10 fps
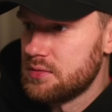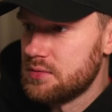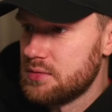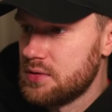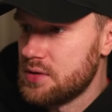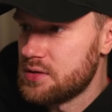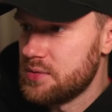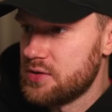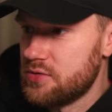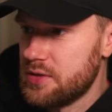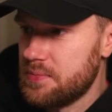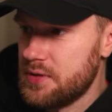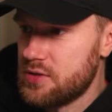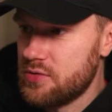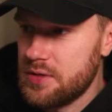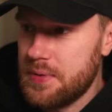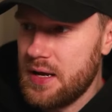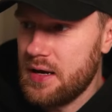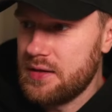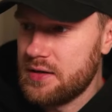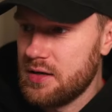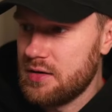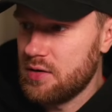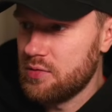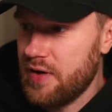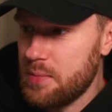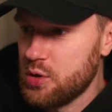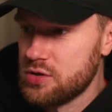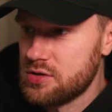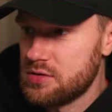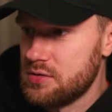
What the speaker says: Yeah, so he's already been out in the car. Old Vamos.